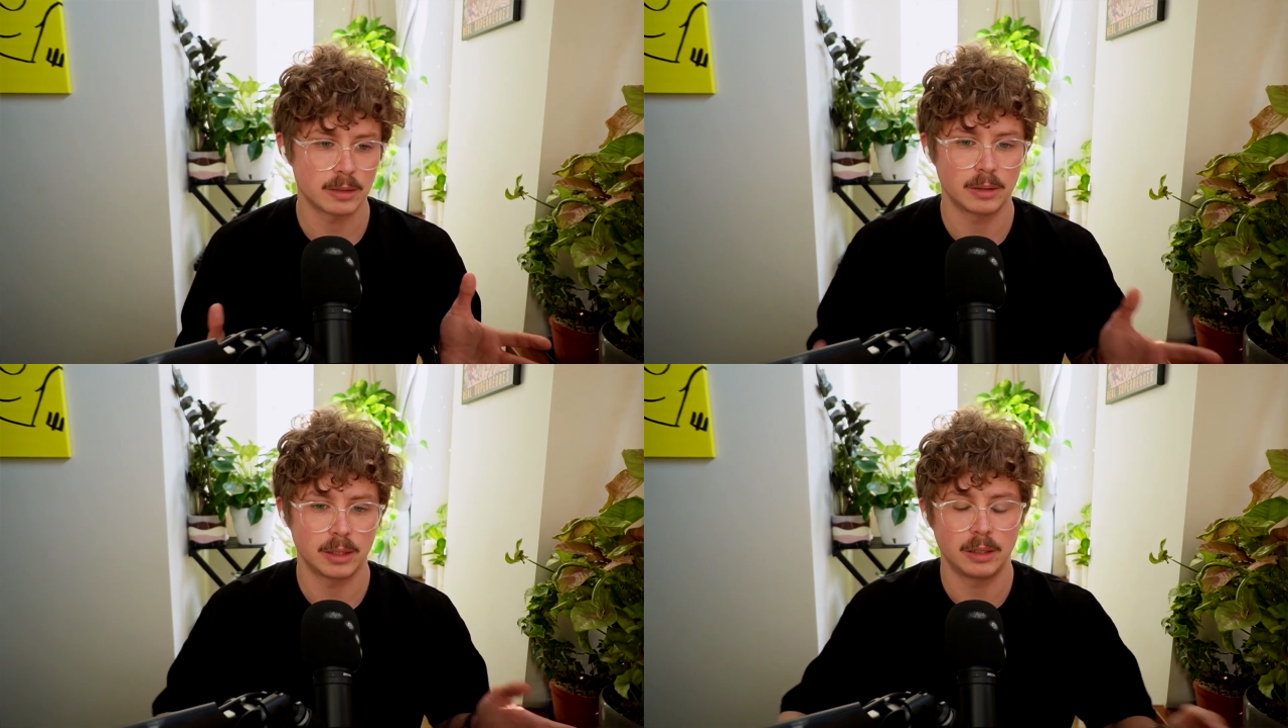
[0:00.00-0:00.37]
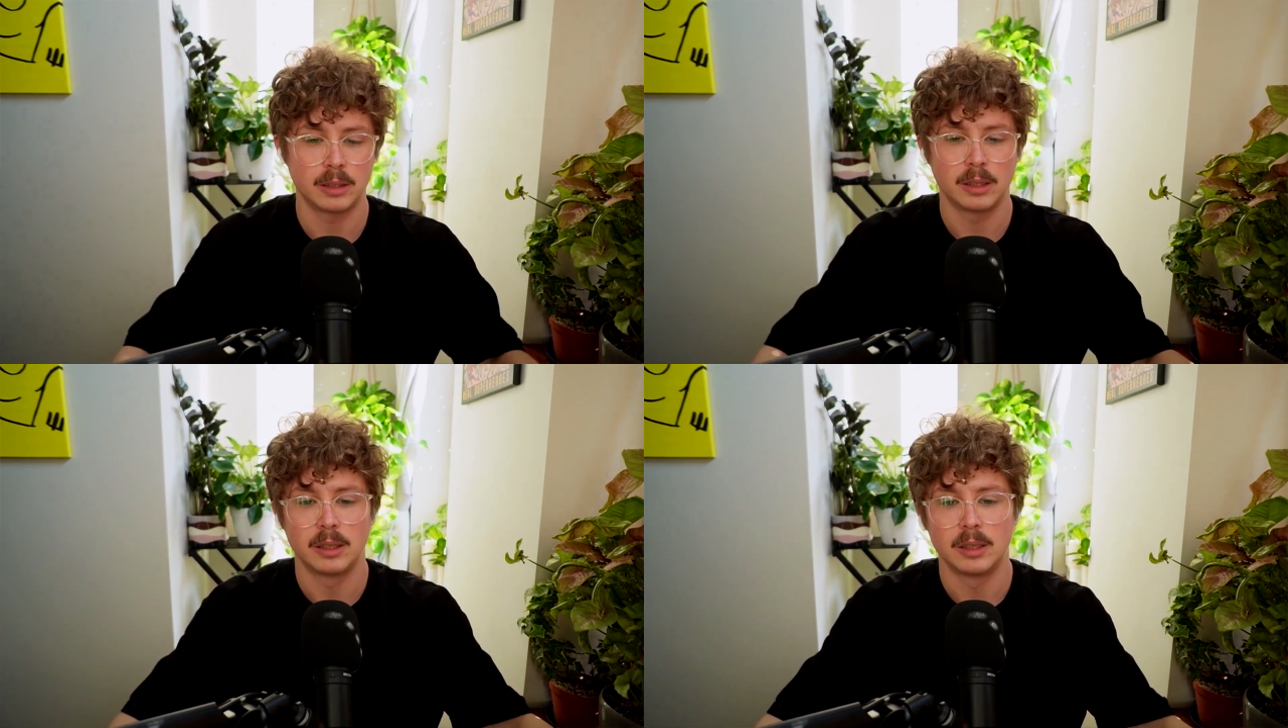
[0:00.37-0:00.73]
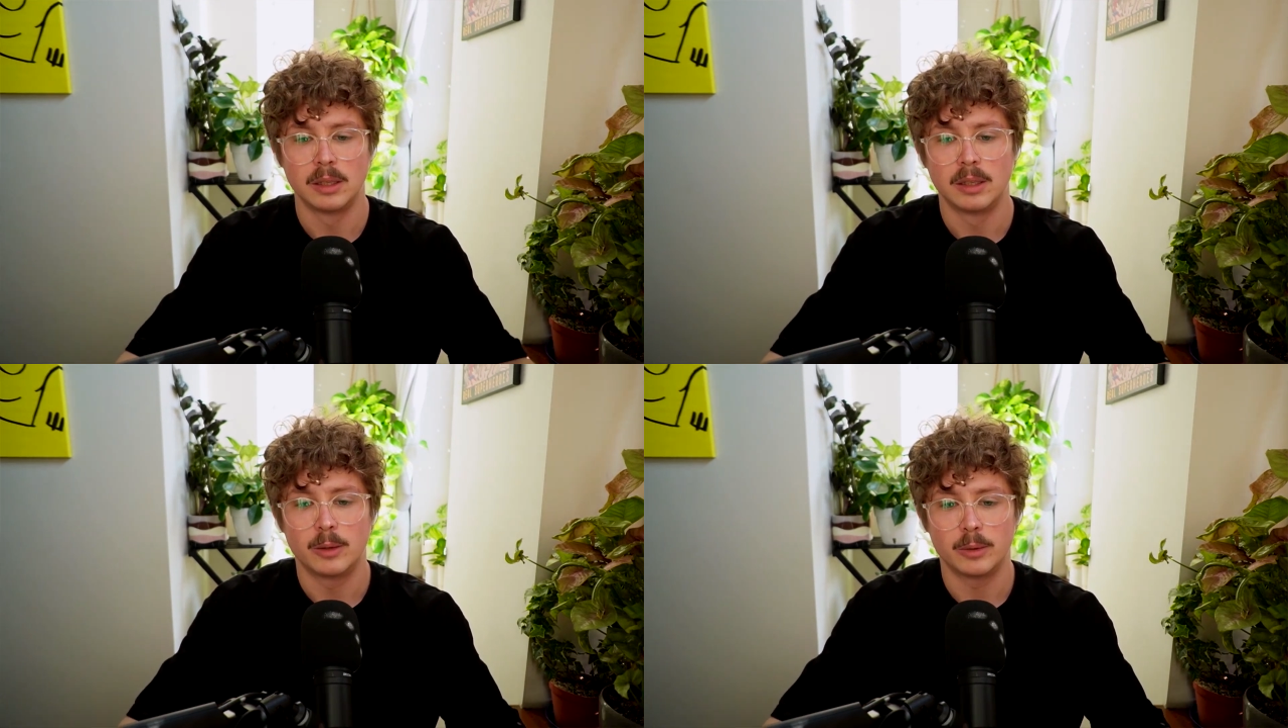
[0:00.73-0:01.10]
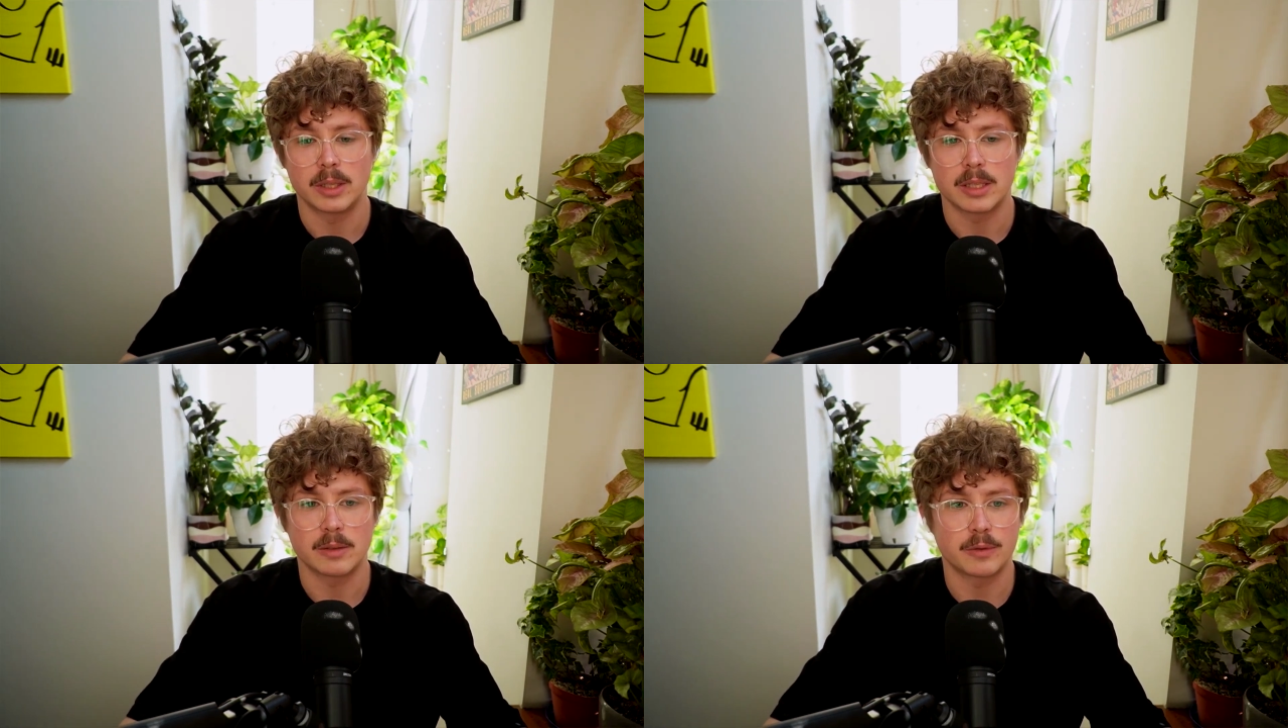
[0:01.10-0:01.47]
on the
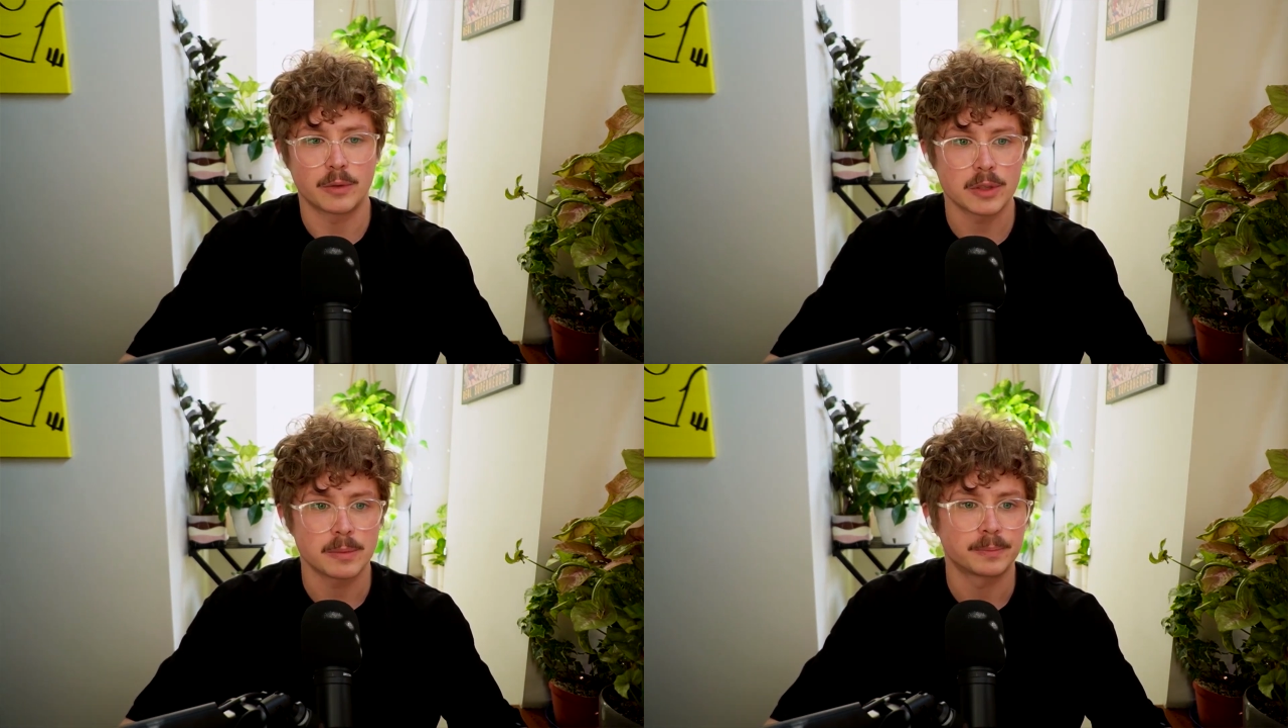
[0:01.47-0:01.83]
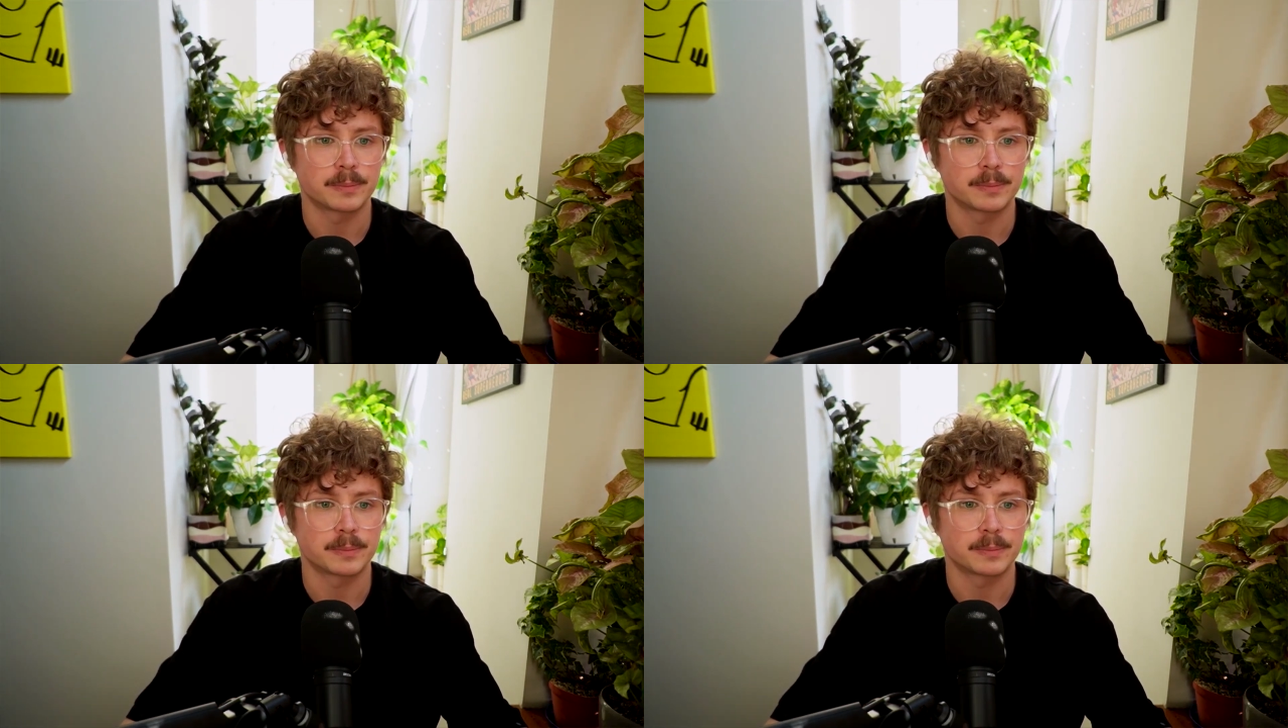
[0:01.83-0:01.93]
Salesforce.